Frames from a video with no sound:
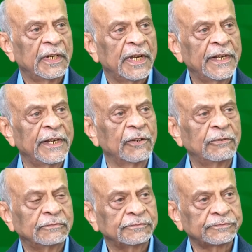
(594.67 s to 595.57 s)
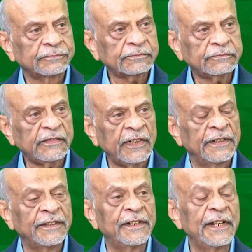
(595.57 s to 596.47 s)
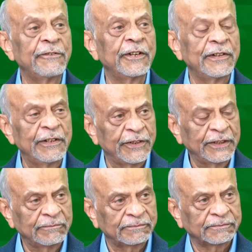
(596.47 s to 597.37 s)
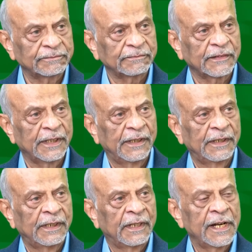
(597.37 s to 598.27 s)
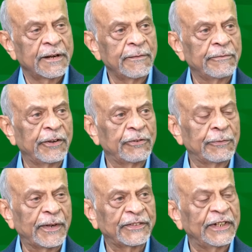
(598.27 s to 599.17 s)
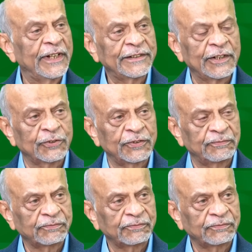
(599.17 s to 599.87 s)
Anyhow, the day we were leaving, I remember when we were passing Lighthouse,